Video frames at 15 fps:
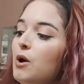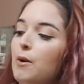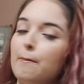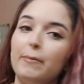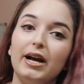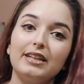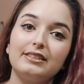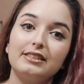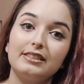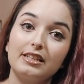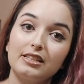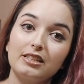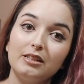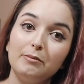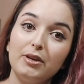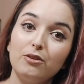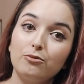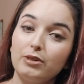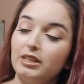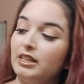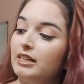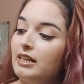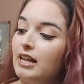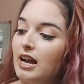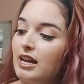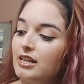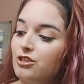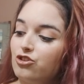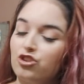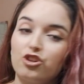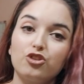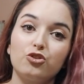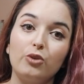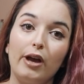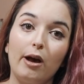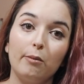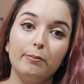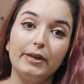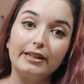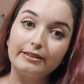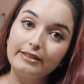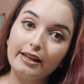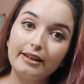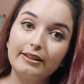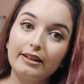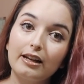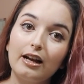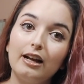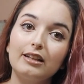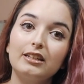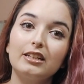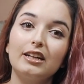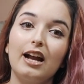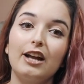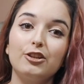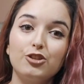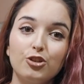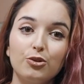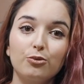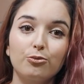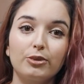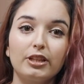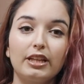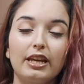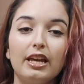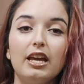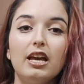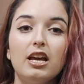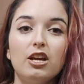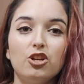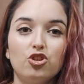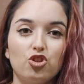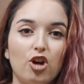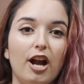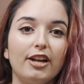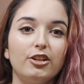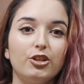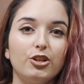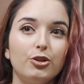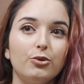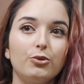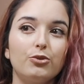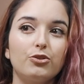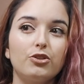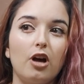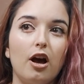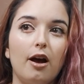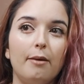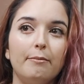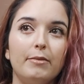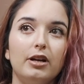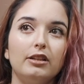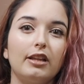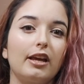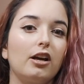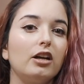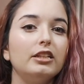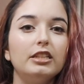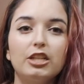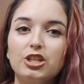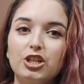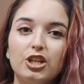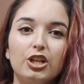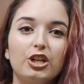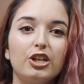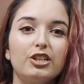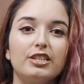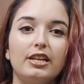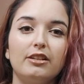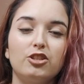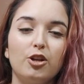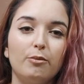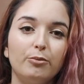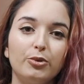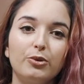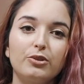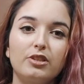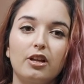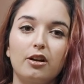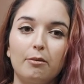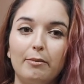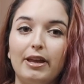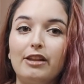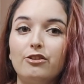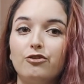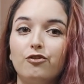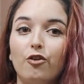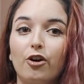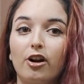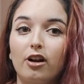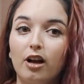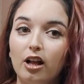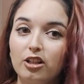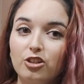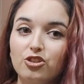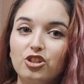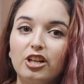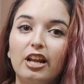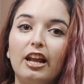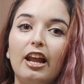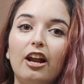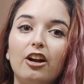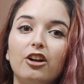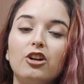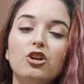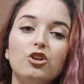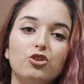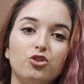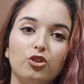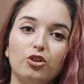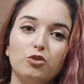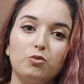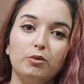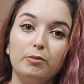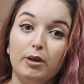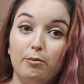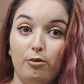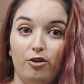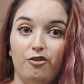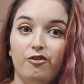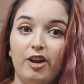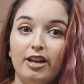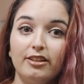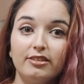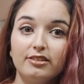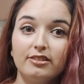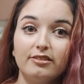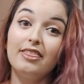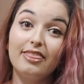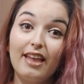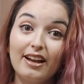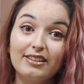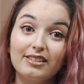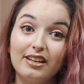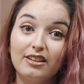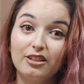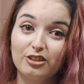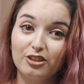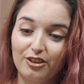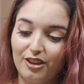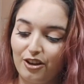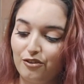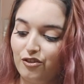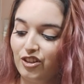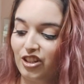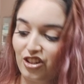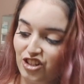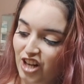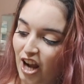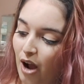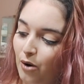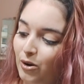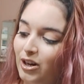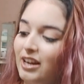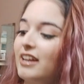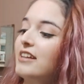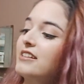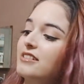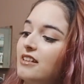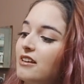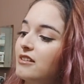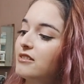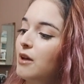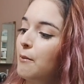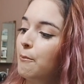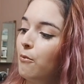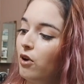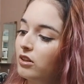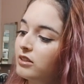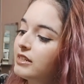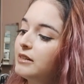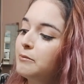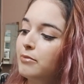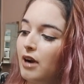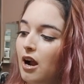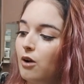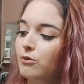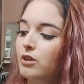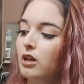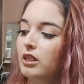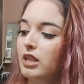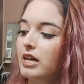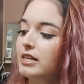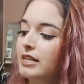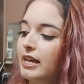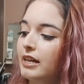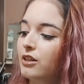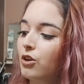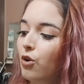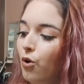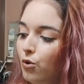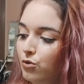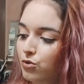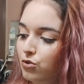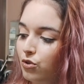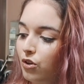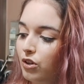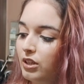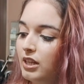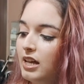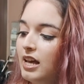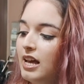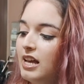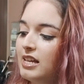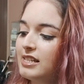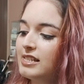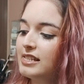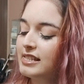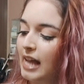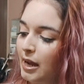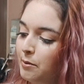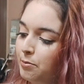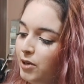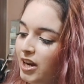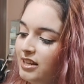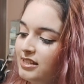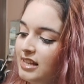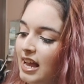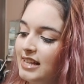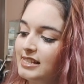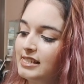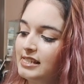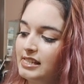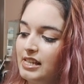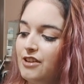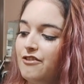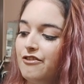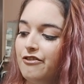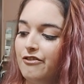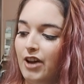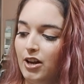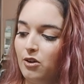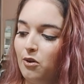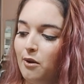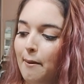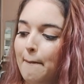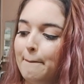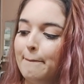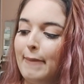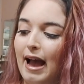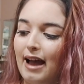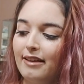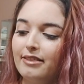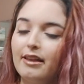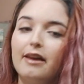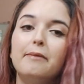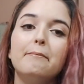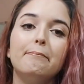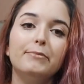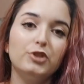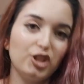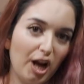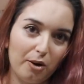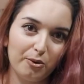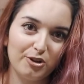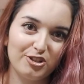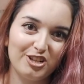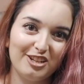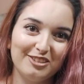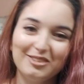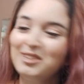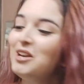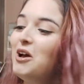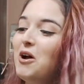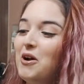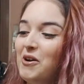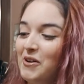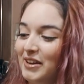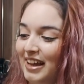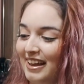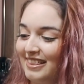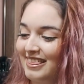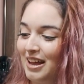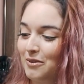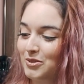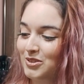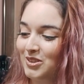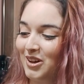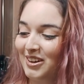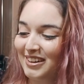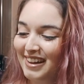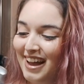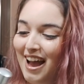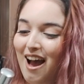But this could be really nice just to help maintain the color. I do really try to use like conditioners and shampoos that are meant for color treated hair, so this would be perfect. Next, another thing for the shower is this Molten Brown London Coastal Cypress and Sea Fennel Bath and Shower Gel. Okay, that was long.